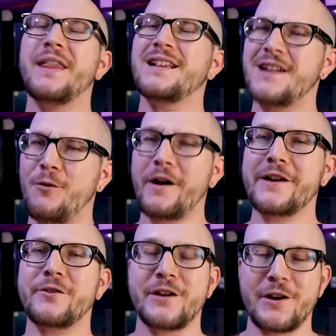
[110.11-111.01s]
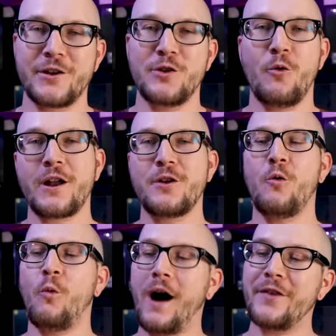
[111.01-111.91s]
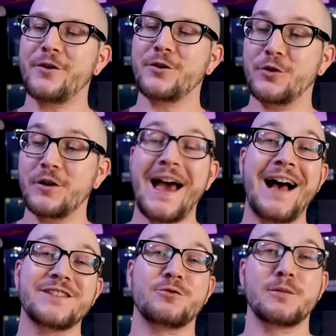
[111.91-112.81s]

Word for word: But that's not why you're here. You wanna know why they're good as a